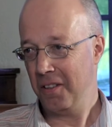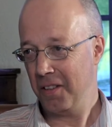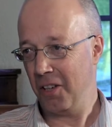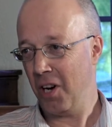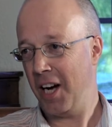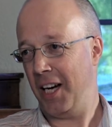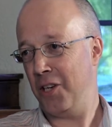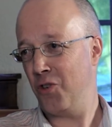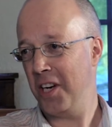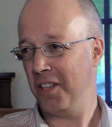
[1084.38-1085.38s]
you know, highly
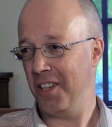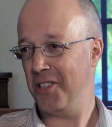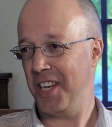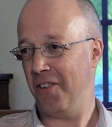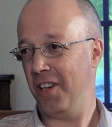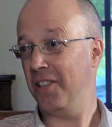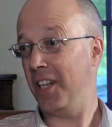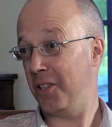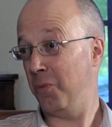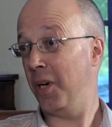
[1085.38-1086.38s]
trained in this area. It
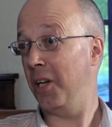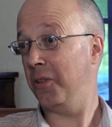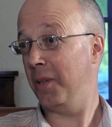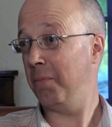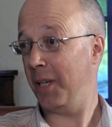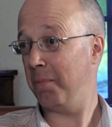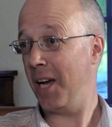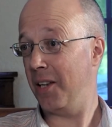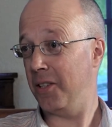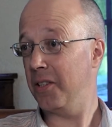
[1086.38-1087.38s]
takes a while to unpick
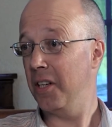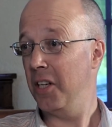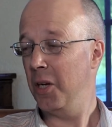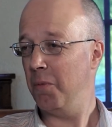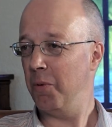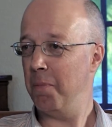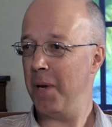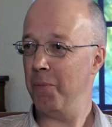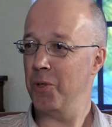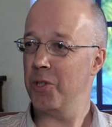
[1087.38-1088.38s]
patterns. But when
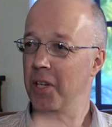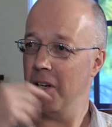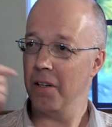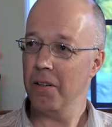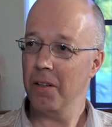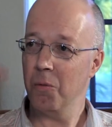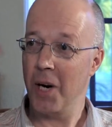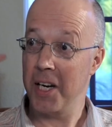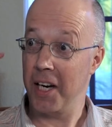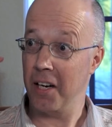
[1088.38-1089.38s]
people start
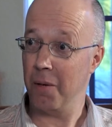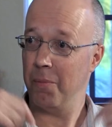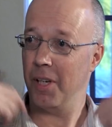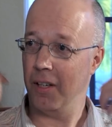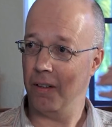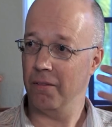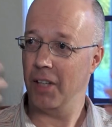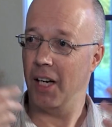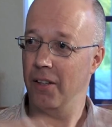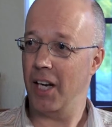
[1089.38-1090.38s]
waking up and
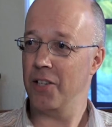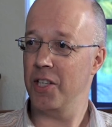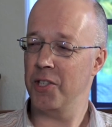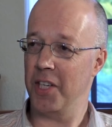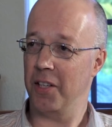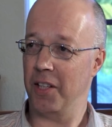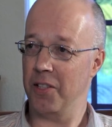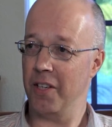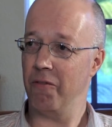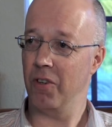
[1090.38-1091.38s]
actually seeing
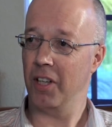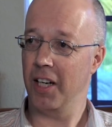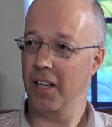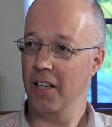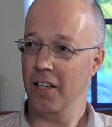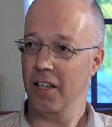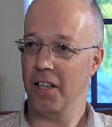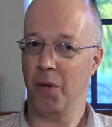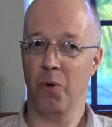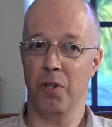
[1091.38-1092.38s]
things differently,
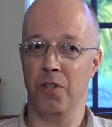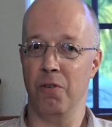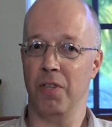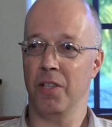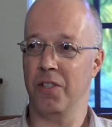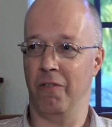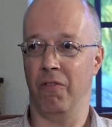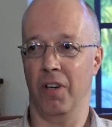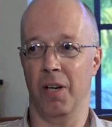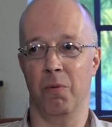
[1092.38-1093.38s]
and they want to do things
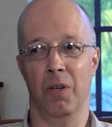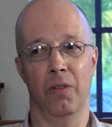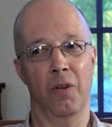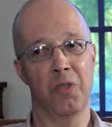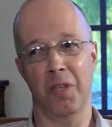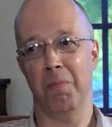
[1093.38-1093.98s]
differently, well, those are the